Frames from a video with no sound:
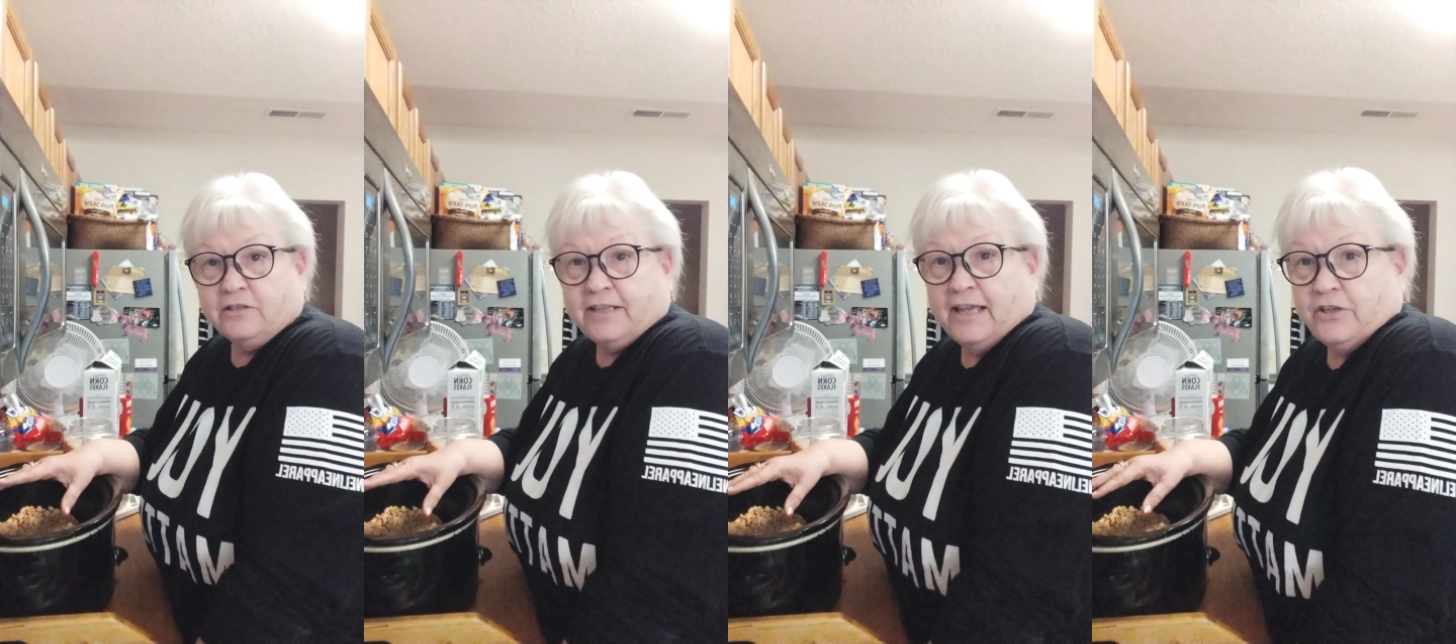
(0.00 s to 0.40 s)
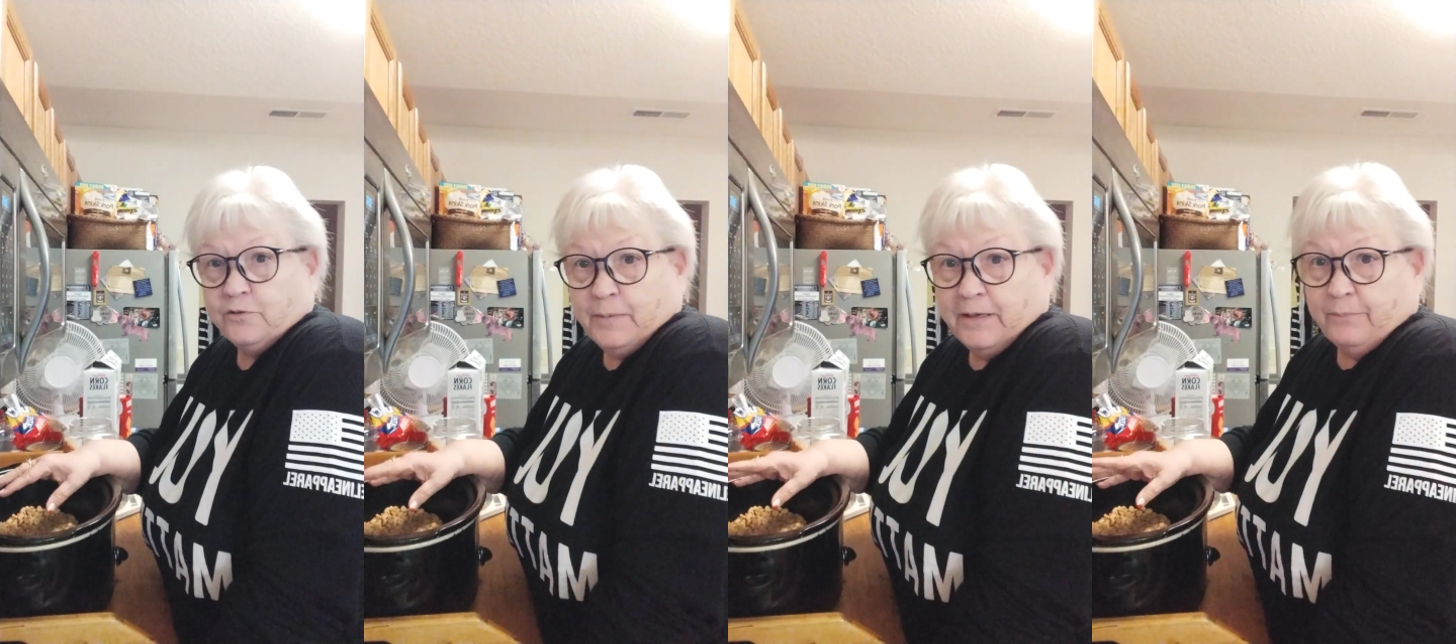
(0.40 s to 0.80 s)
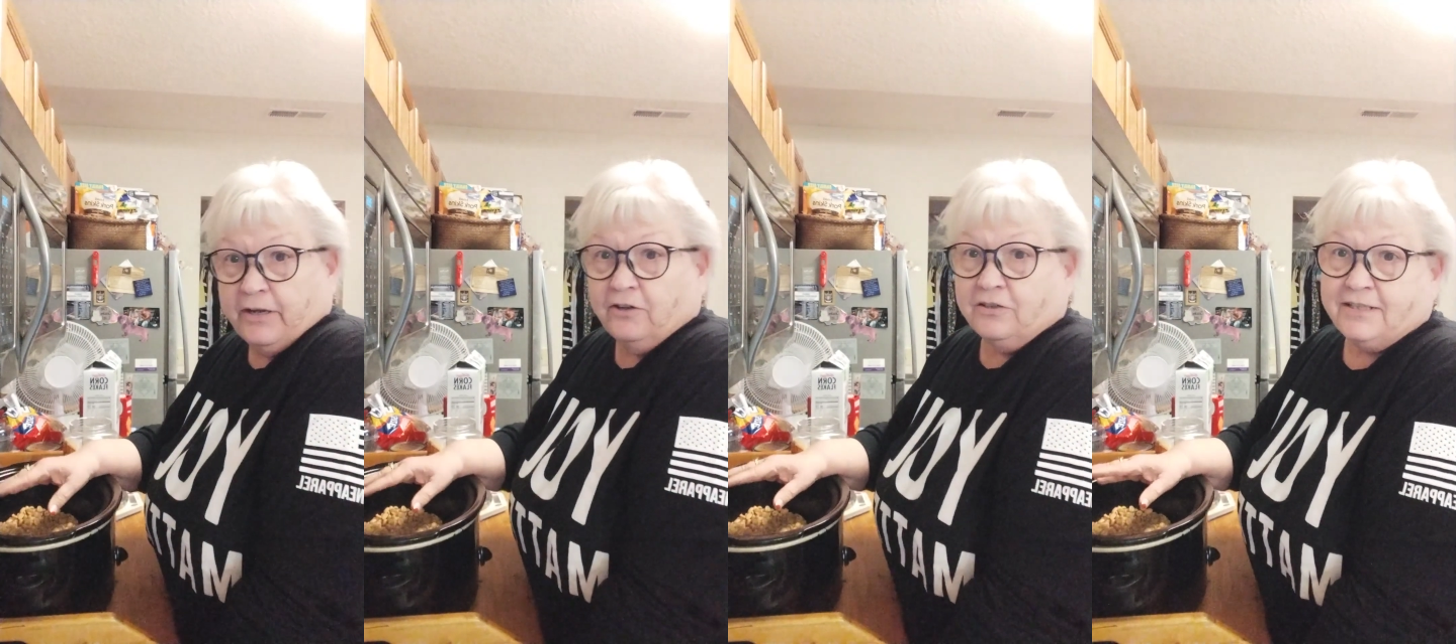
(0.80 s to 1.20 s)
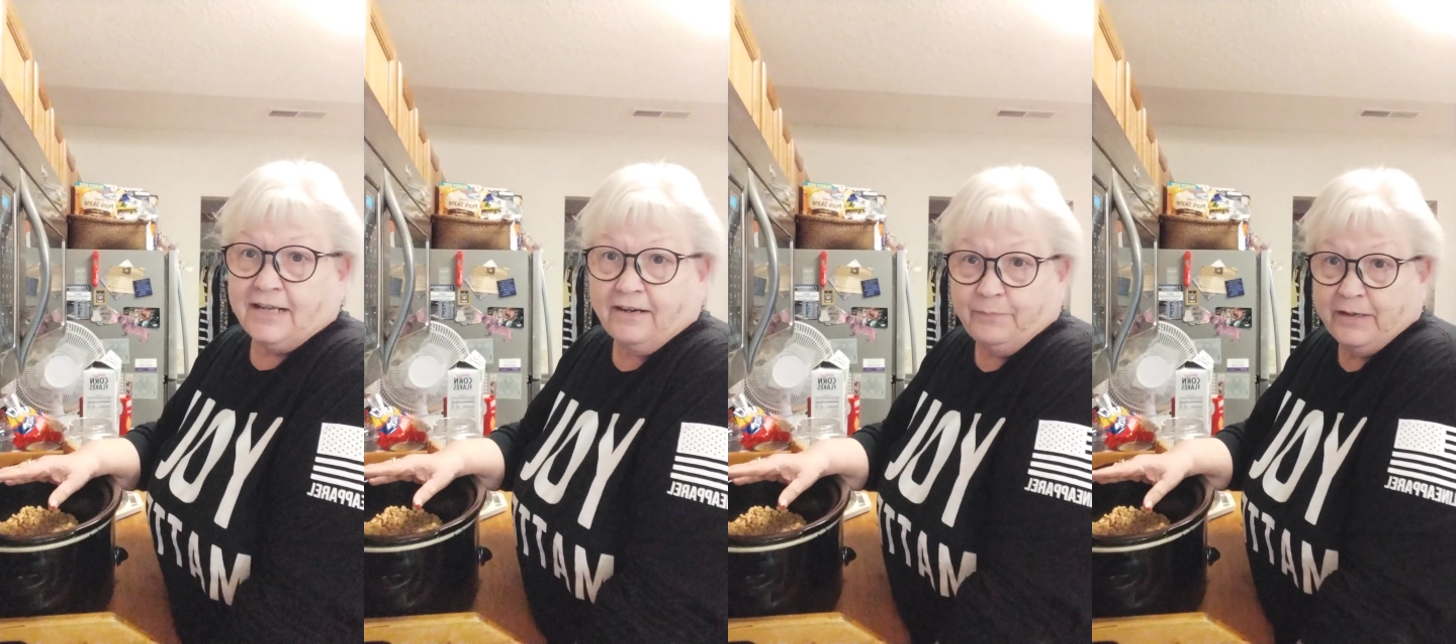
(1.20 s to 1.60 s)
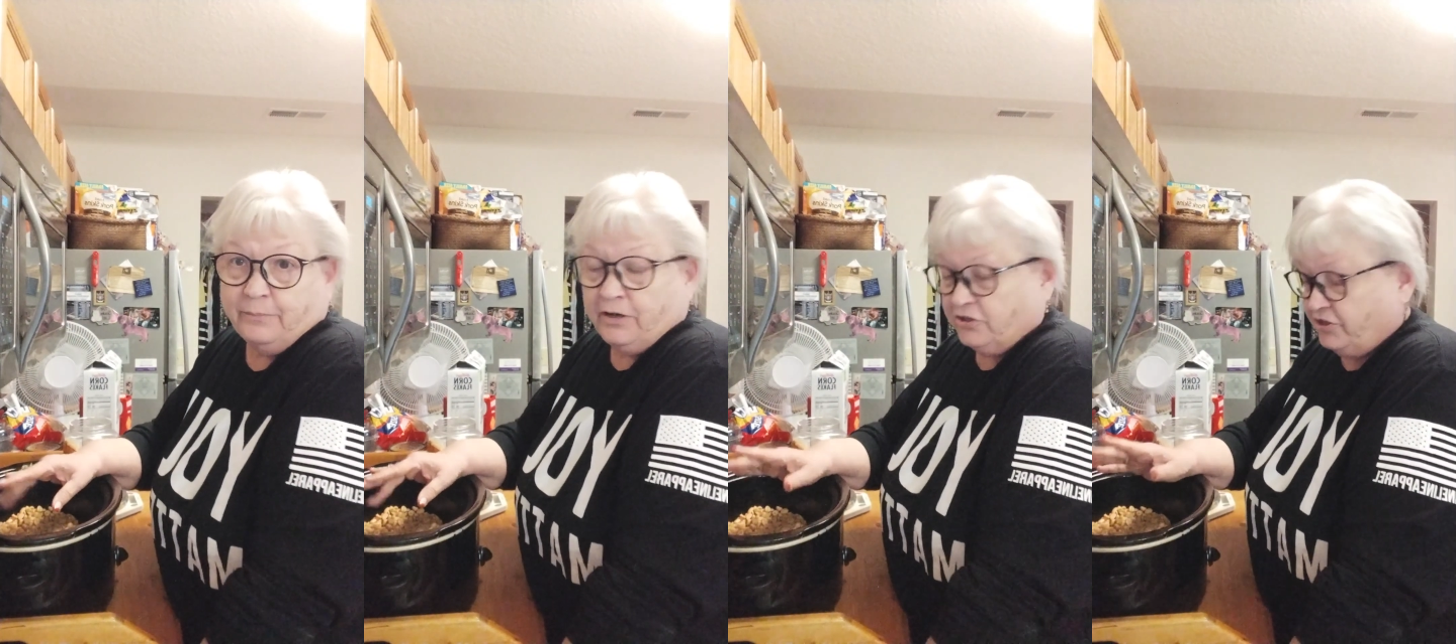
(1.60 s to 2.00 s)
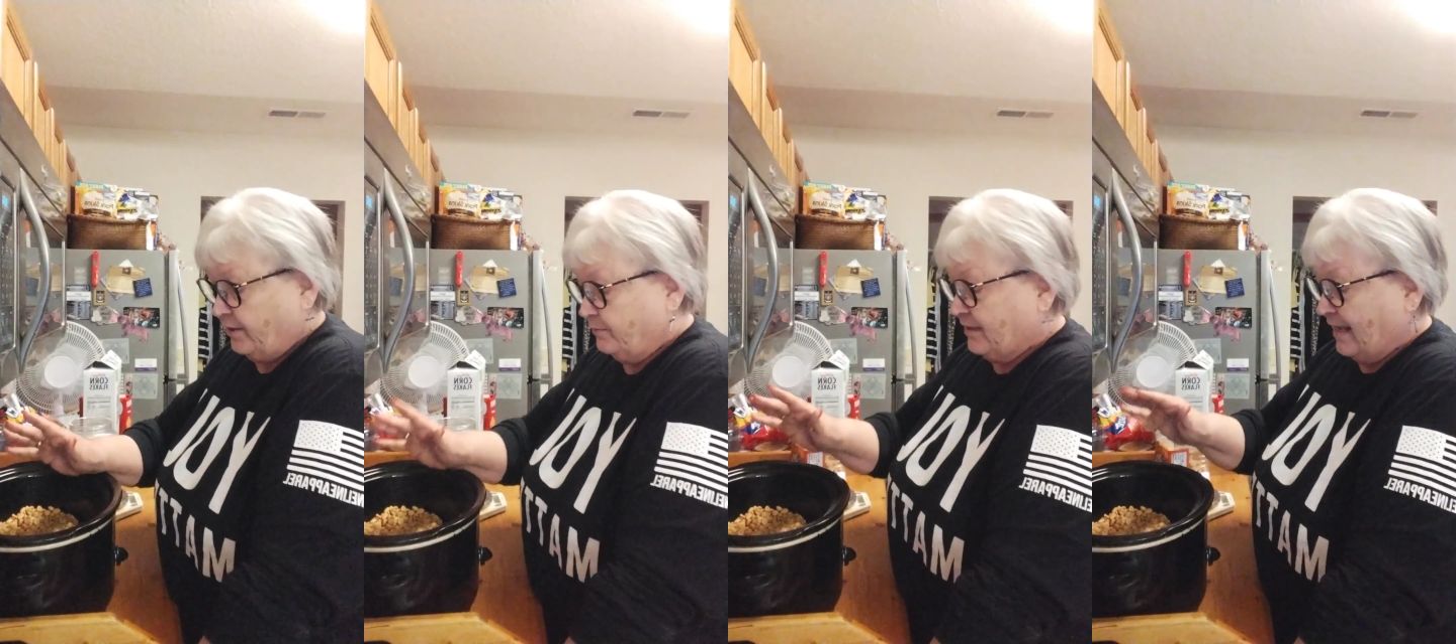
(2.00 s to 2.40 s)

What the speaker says: They use peanut butter instead of peanut butter chips,